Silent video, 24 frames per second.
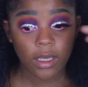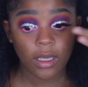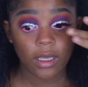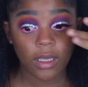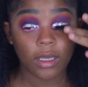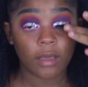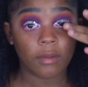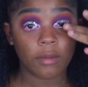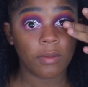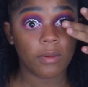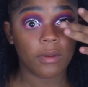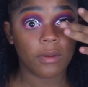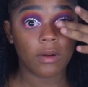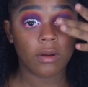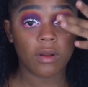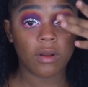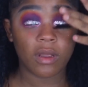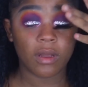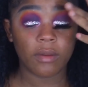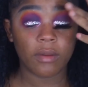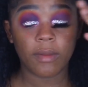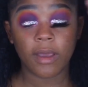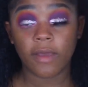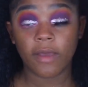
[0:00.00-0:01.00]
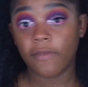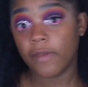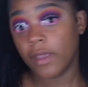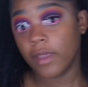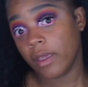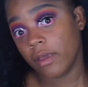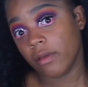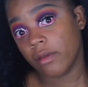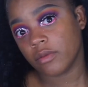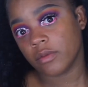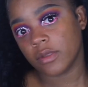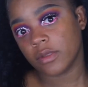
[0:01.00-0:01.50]
and put on my
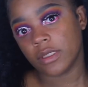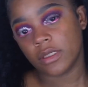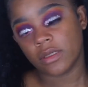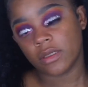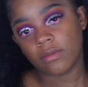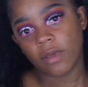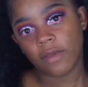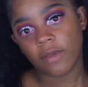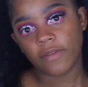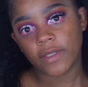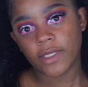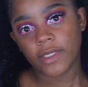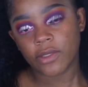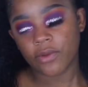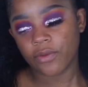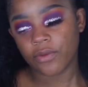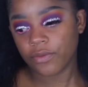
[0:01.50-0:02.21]
faves, which is my Bissell